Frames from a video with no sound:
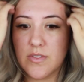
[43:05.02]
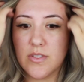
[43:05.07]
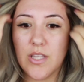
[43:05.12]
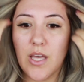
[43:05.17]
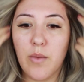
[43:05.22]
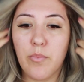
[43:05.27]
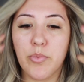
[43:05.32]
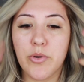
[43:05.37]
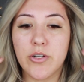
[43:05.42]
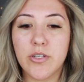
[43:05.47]

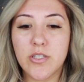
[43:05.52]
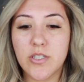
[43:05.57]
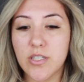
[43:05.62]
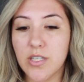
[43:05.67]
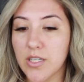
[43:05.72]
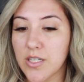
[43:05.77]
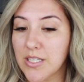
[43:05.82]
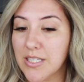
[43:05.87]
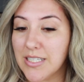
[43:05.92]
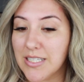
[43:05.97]
That
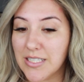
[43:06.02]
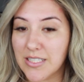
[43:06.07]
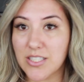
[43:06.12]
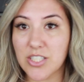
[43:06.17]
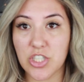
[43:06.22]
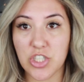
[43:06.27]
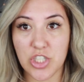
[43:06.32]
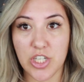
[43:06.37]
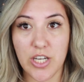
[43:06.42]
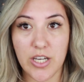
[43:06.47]
bird needs
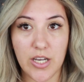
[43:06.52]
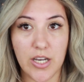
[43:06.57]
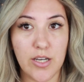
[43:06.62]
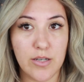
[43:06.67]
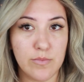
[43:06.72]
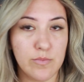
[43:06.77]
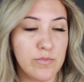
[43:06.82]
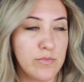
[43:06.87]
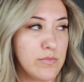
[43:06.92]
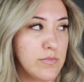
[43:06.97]
to shut
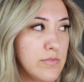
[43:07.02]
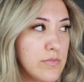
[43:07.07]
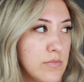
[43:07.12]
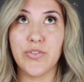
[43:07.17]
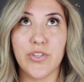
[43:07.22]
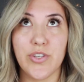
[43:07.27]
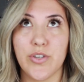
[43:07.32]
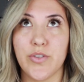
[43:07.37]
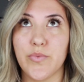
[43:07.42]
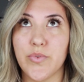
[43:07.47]
up.
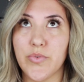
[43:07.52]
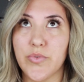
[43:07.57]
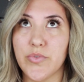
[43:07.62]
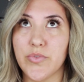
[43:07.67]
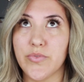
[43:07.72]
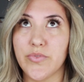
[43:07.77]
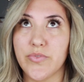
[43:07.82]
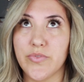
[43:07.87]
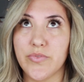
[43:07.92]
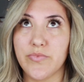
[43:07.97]
Either
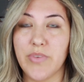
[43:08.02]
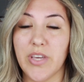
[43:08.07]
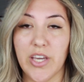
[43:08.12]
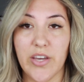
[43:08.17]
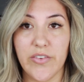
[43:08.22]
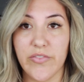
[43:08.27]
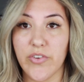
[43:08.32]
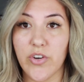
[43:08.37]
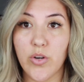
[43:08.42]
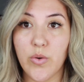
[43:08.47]

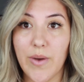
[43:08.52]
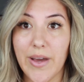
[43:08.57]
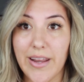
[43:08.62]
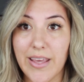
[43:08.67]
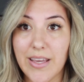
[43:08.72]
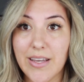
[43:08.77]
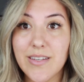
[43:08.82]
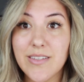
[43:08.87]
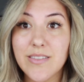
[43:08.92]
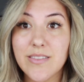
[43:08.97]
makeup for a
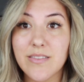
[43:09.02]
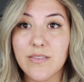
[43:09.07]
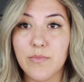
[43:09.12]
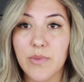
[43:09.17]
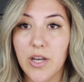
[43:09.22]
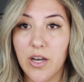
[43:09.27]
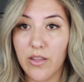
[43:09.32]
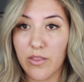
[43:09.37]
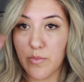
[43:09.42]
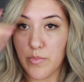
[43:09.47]
wedding. Oh
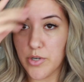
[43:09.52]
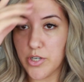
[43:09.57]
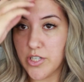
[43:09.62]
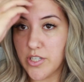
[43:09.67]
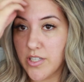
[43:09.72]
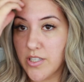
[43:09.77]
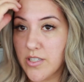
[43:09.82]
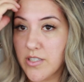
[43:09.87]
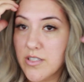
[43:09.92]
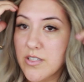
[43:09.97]
my god, the
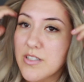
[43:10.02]
bird.